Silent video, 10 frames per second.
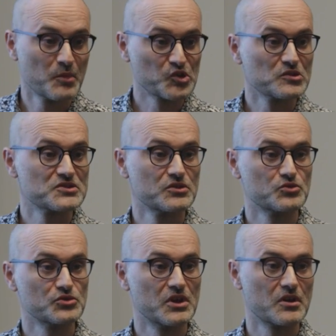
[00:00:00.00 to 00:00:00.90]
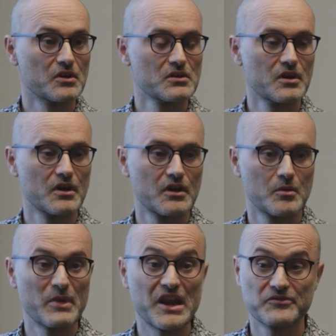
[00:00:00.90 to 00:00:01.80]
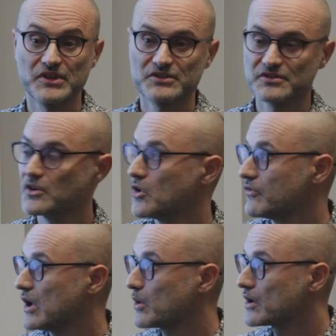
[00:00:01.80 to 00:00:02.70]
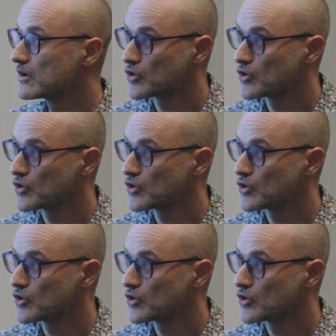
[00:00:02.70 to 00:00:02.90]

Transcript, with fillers: but also to the uh, benefit of our